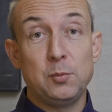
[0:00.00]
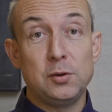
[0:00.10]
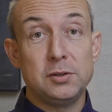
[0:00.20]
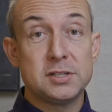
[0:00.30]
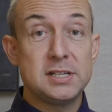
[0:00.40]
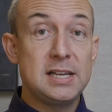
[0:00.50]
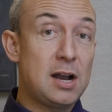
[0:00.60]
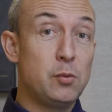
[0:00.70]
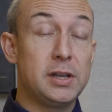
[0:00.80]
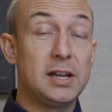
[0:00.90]
we'll see
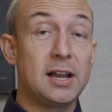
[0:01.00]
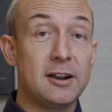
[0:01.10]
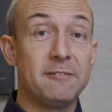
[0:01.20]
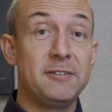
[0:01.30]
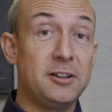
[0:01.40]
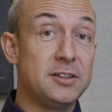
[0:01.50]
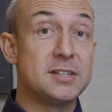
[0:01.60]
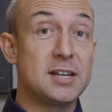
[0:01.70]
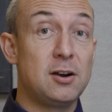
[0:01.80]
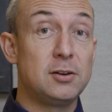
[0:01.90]
how we can kind of fill
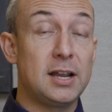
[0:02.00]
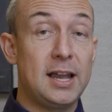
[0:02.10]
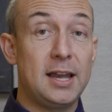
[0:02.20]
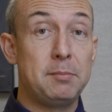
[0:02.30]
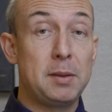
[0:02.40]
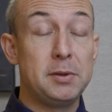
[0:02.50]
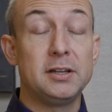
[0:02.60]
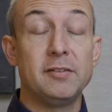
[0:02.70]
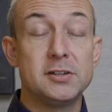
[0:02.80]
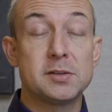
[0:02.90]
this out, and maybe it'll
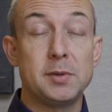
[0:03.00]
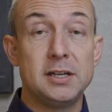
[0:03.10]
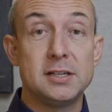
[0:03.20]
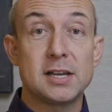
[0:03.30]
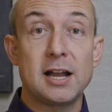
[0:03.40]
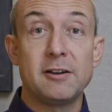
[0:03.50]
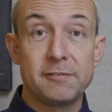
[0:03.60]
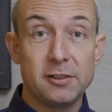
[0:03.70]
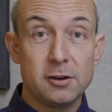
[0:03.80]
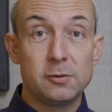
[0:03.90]
give you some ideas of how to
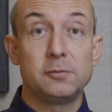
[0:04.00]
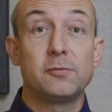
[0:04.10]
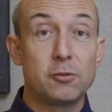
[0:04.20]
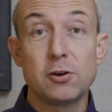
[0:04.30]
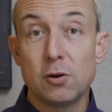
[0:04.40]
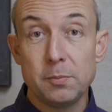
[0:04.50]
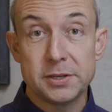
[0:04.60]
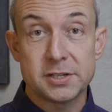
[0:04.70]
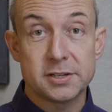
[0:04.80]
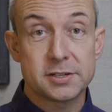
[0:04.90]
fill it out for your own
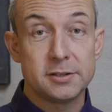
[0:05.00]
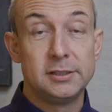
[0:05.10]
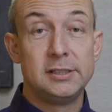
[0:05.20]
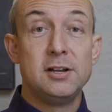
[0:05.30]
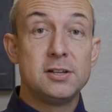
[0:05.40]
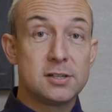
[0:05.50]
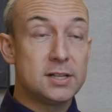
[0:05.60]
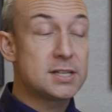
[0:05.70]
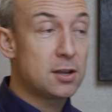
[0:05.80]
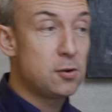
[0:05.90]
business. So
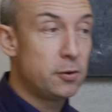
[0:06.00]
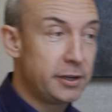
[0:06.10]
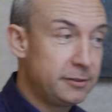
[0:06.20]
let's get going.